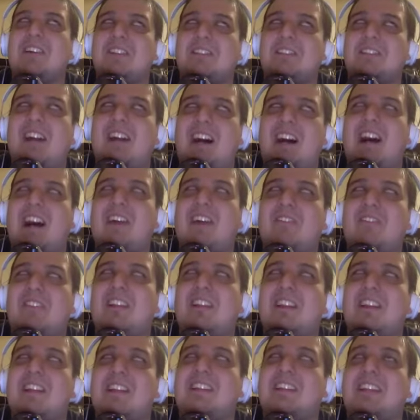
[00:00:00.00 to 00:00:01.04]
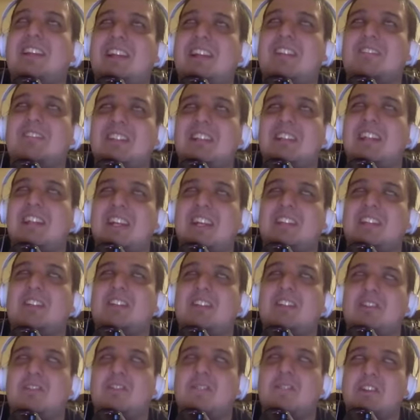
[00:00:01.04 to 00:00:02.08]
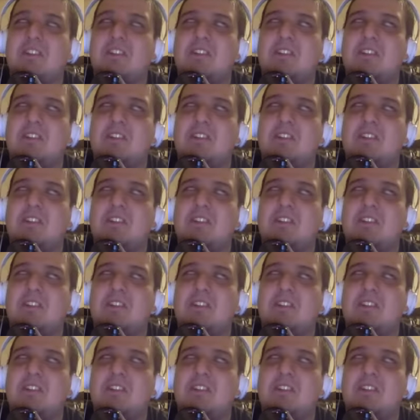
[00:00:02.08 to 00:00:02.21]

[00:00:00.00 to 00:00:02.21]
I didn't think I was gonna get two hundred views on